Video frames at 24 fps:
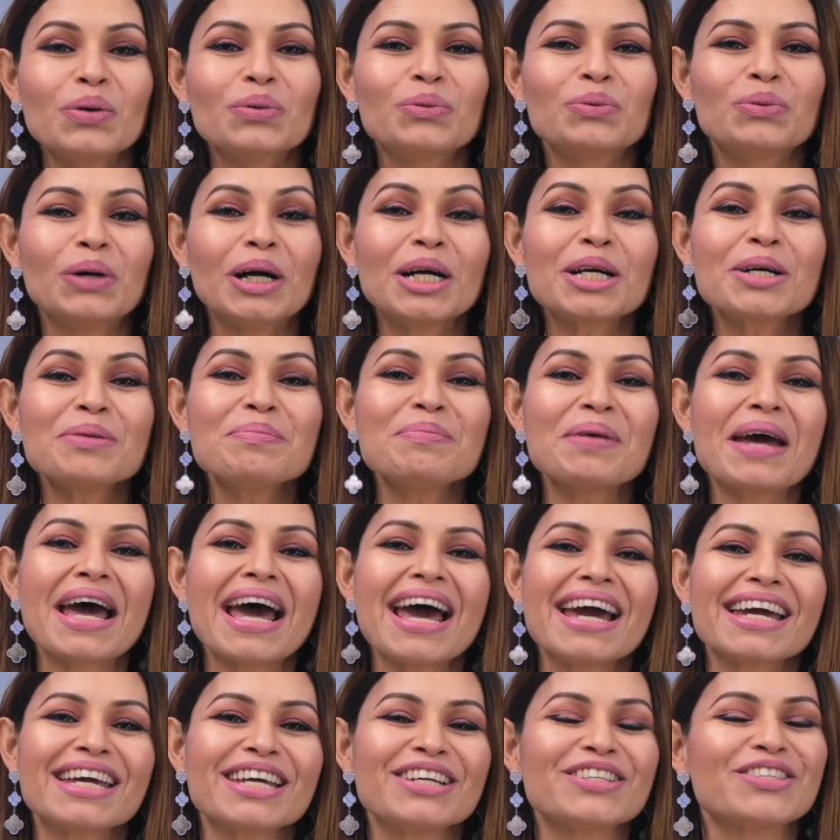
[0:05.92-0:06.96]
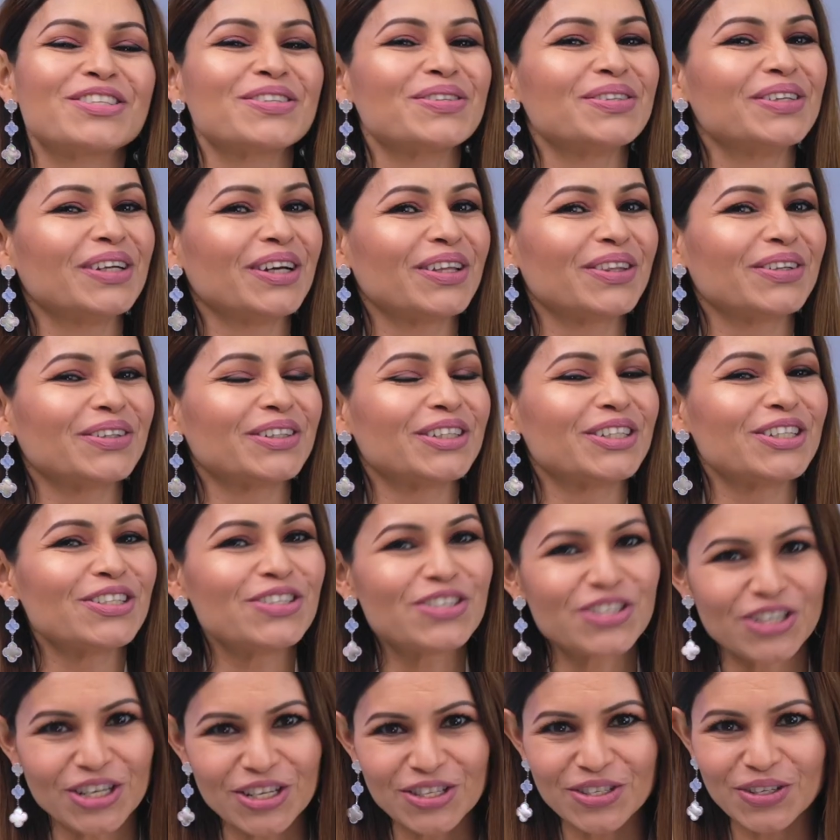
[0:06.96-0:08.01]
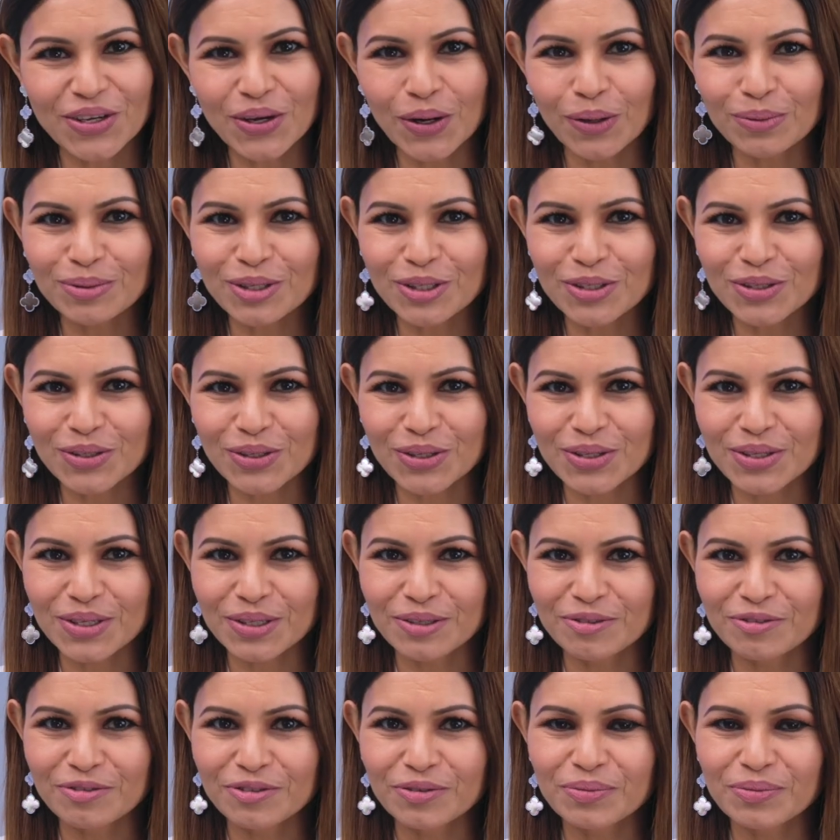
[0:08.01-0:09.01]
Welcome back to another GT Homes exclusive.